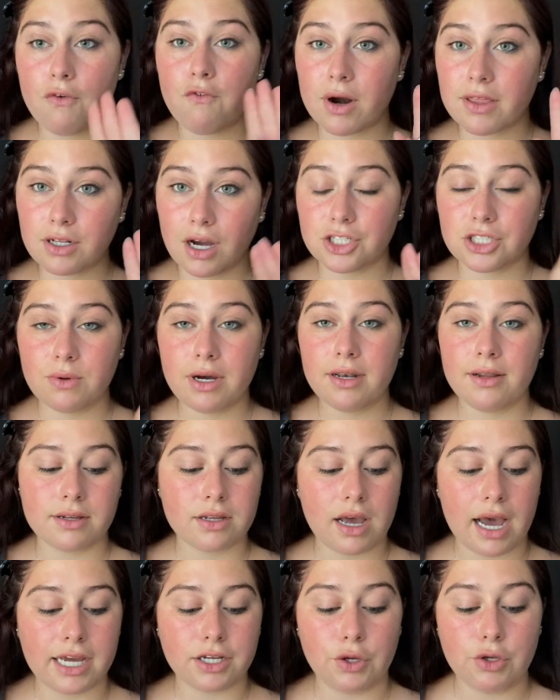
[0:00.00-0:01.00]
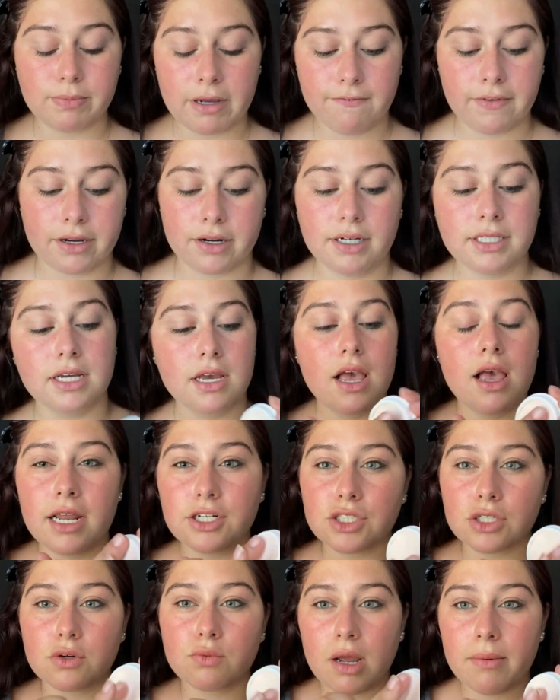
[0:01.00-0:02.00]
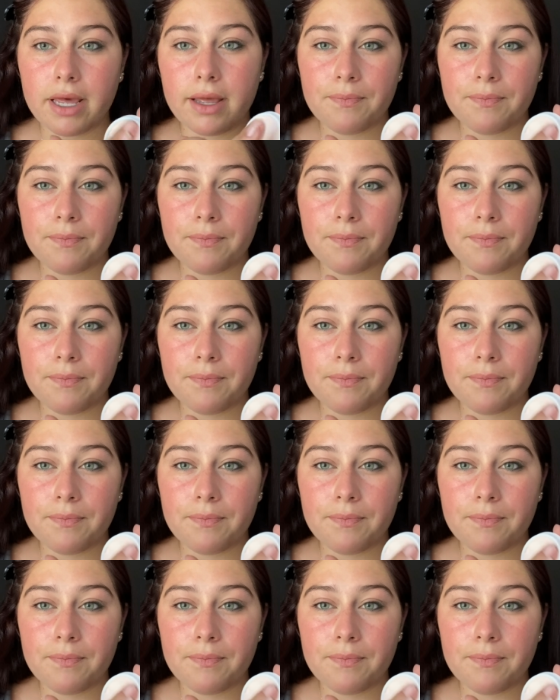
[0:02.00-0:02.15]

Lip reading: So for the Tatcha one,